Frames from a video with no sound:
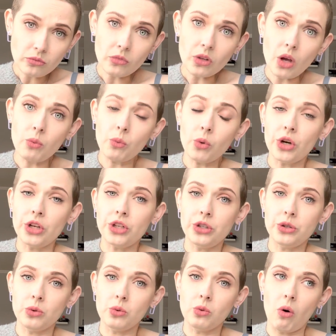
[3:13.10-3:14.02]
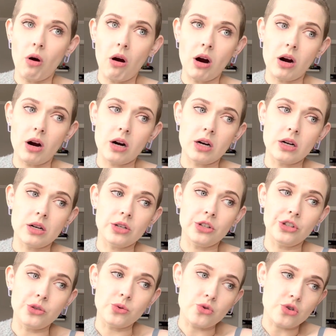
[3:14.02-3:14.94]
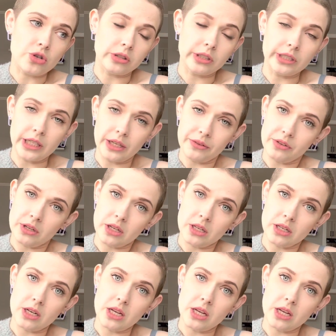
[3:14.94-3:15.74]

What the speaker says: what you are usually given